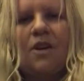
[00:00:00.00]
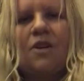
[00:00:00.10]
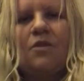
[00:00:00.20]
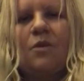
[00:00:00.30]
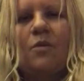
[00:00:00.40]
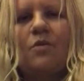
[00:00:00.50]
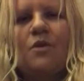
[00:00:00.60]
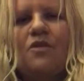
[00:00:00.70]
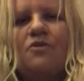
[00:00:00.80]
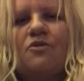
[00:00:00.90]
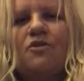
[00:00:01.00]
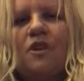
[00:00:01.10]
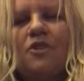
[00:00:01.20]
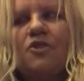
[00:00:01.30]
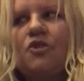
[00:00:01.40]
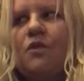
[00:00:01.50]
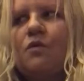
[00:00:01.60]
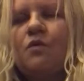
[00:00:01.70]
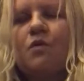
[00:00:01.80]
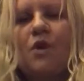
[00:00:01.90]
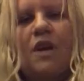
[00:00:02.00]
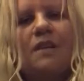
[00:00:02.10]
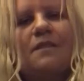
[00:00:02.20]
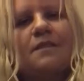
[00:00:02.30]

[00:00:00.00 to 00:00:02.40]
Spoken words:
You know, there's such a freaking